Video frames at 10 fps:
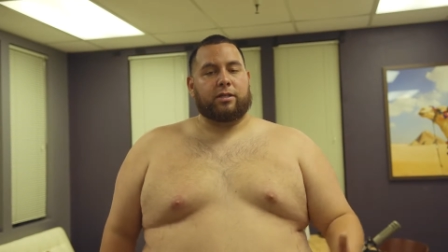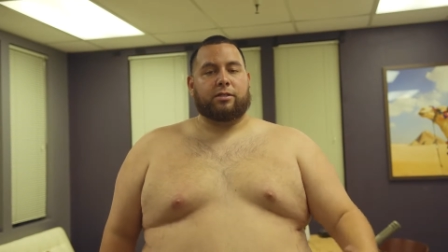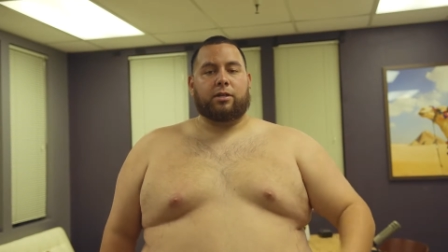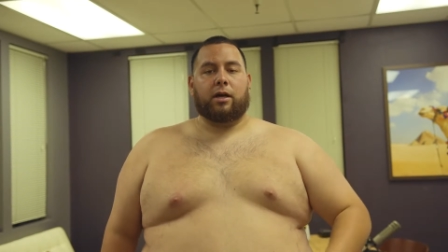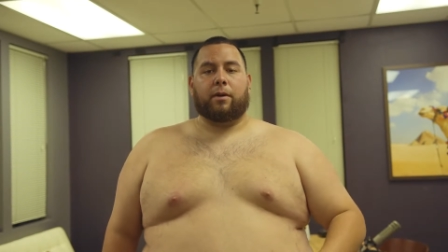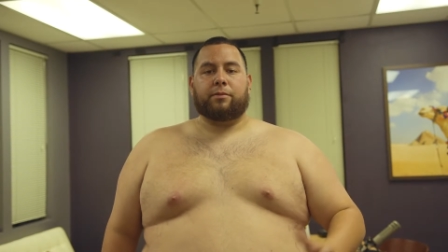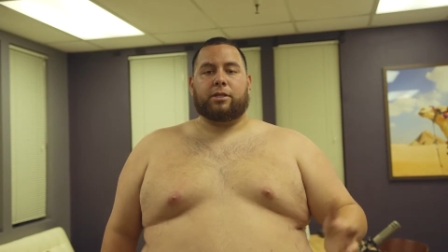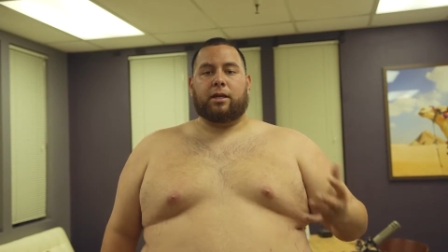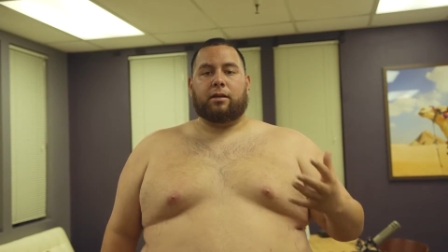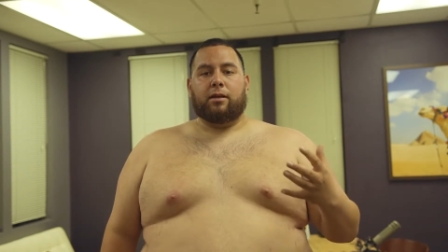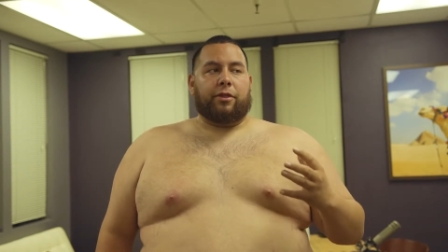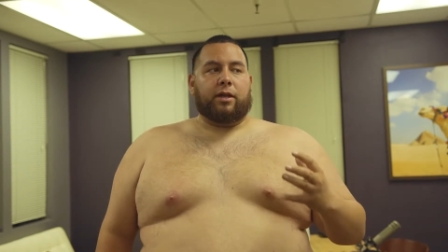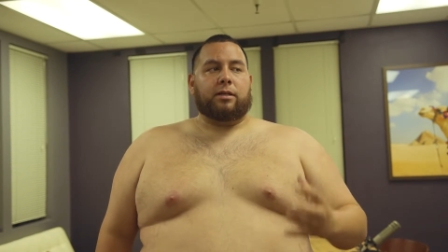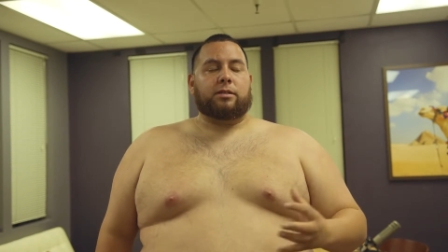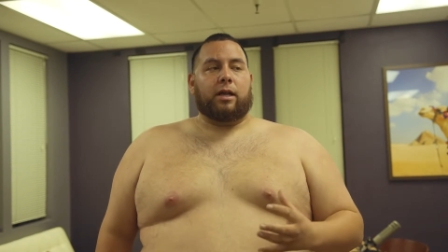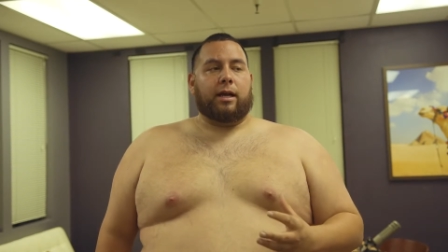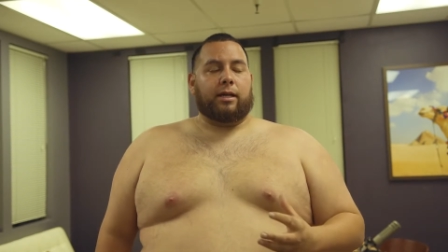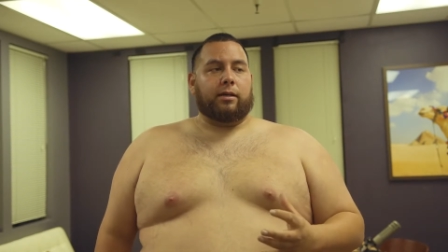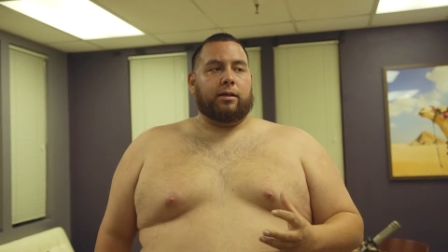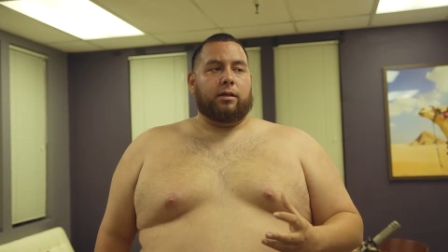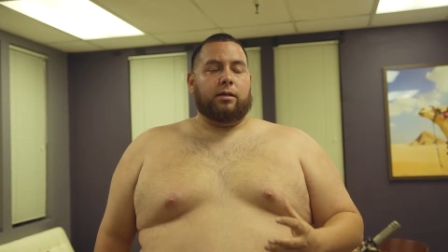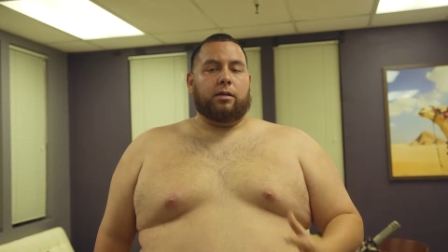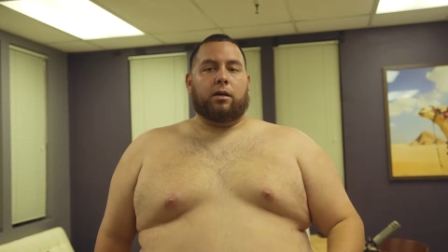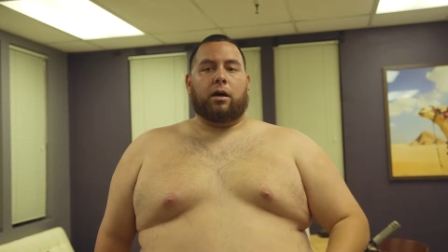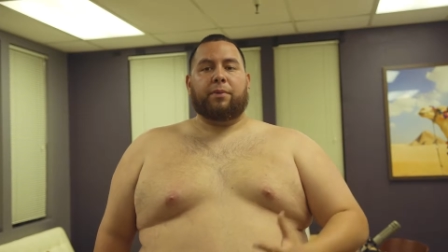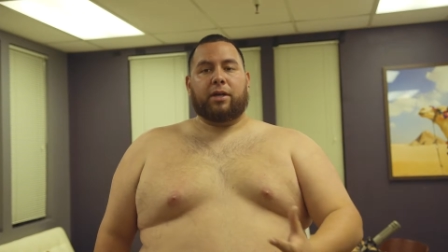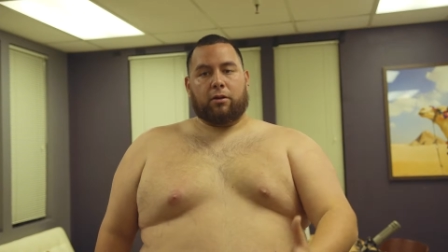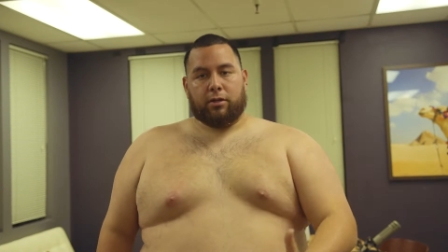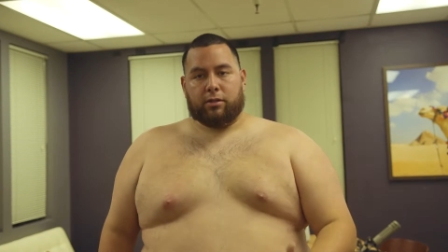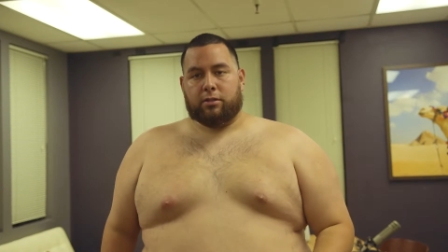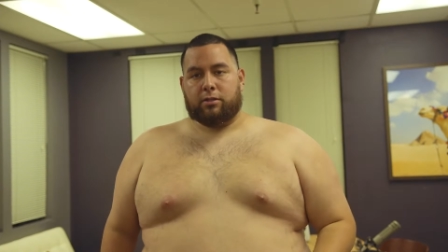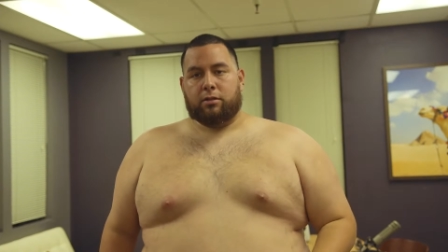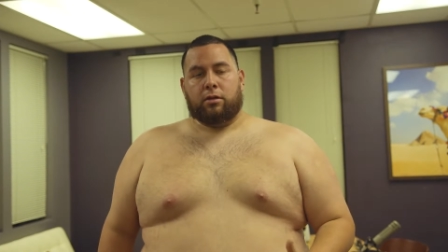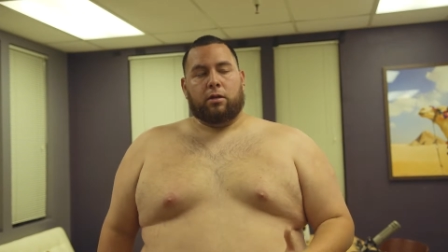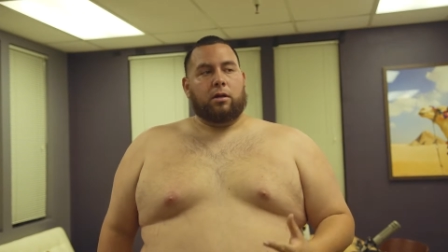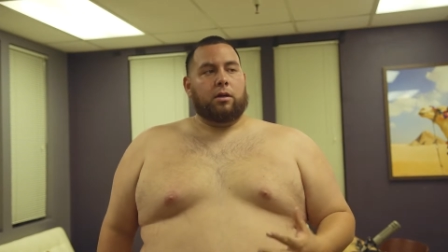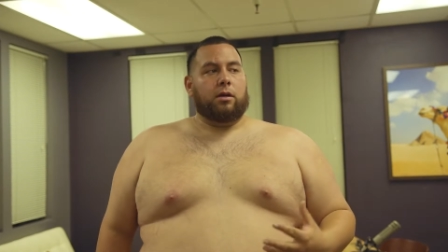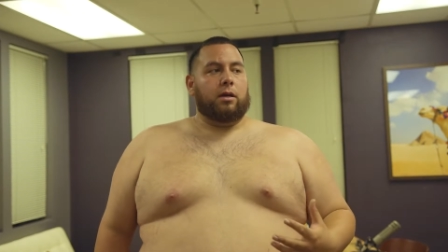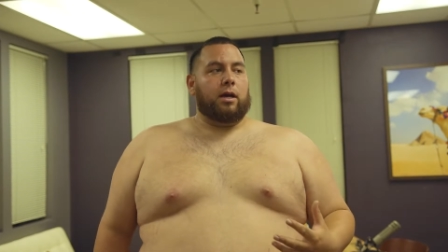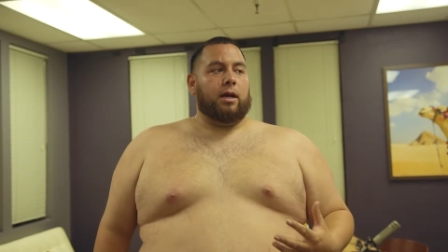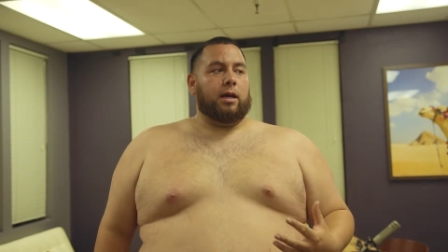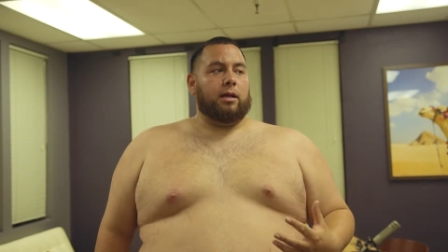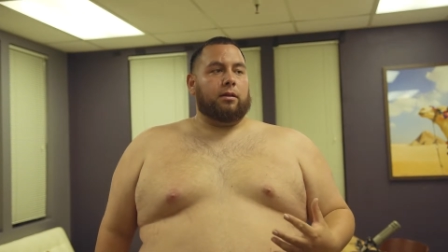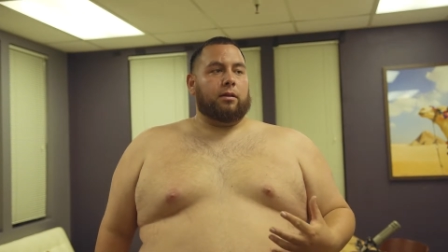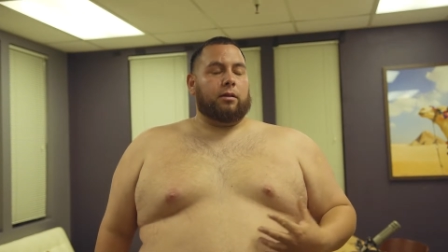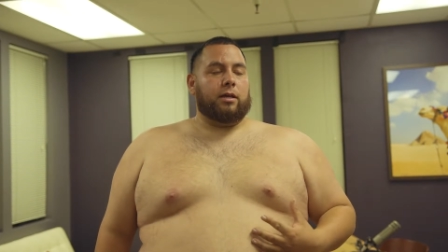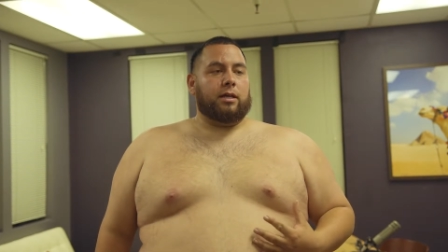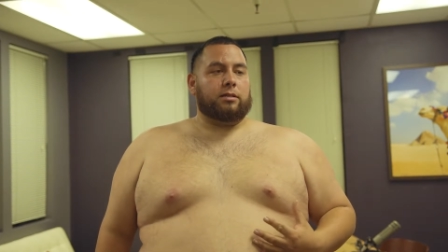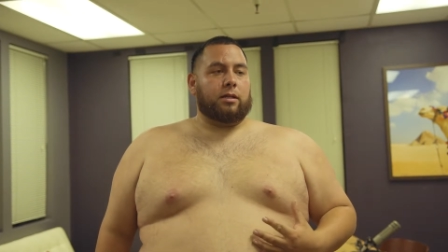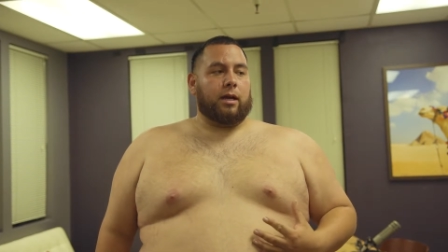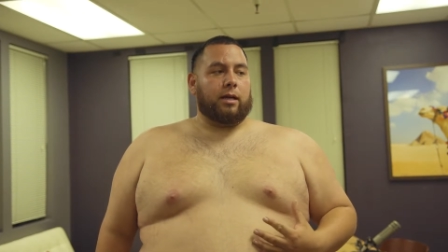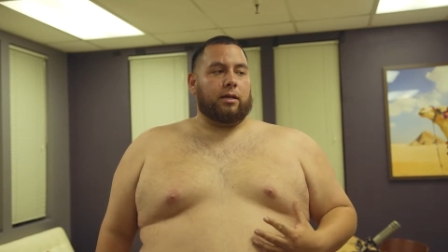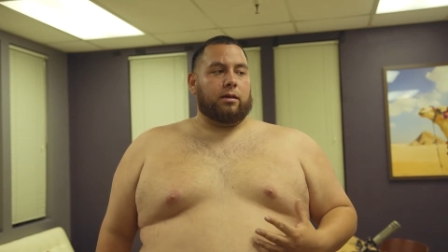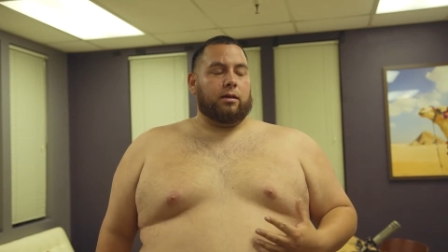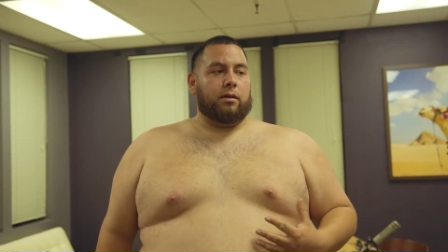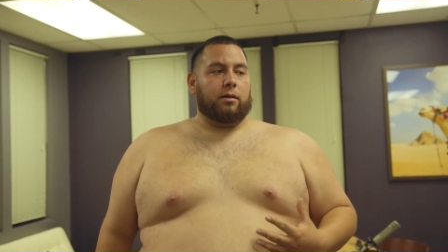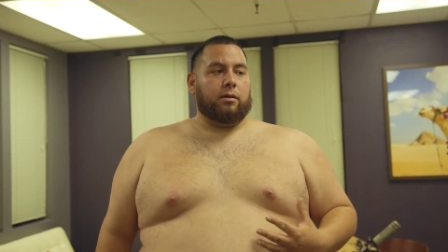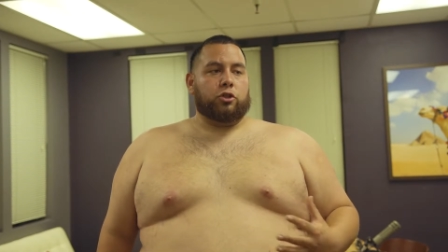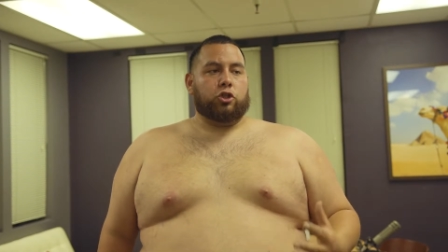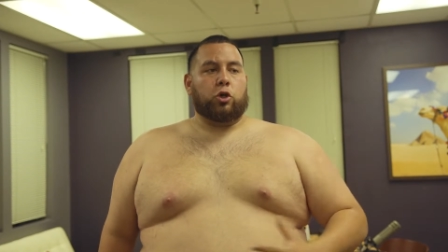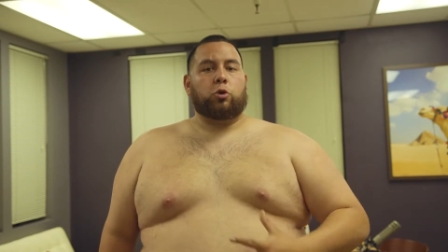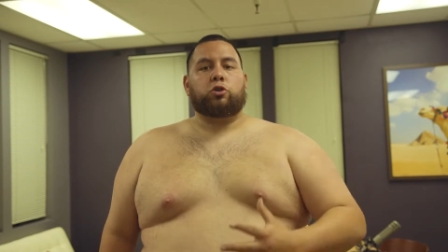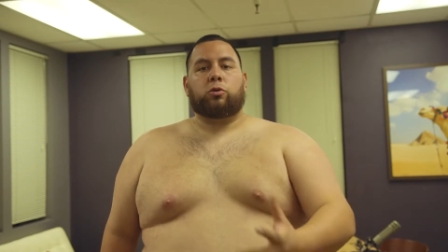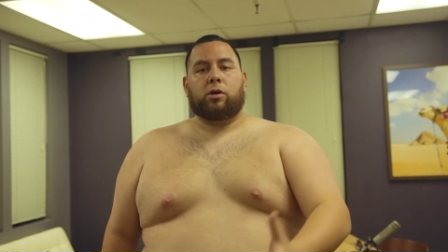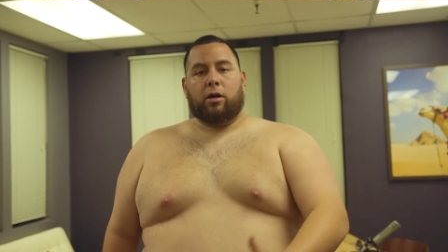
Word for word: That's dumb. I'm saying things like appearance and things like social